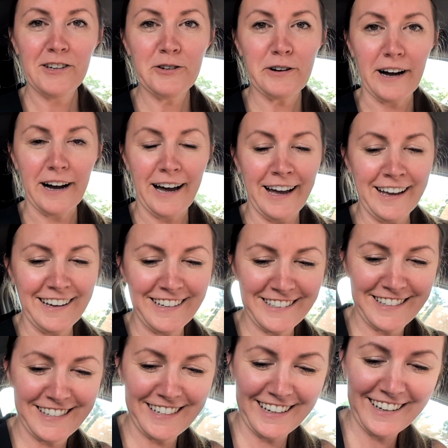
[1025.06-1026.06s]
You
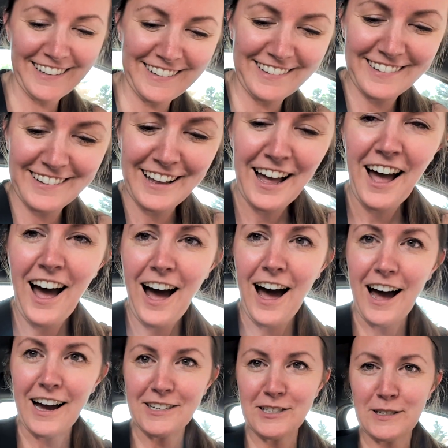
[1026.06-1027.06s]
guys,
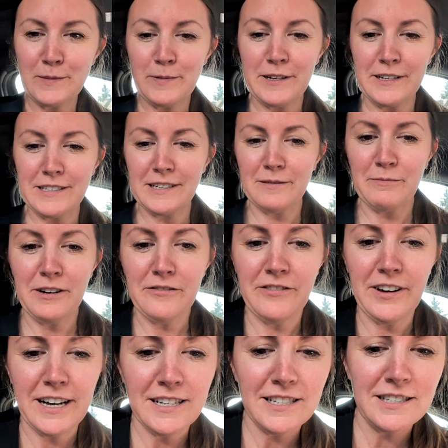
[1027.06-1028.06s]
I just picked up my
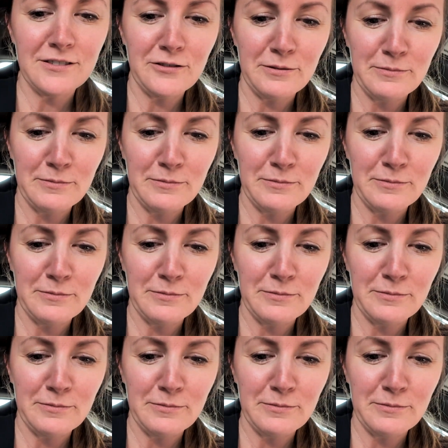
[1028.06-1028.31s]
vest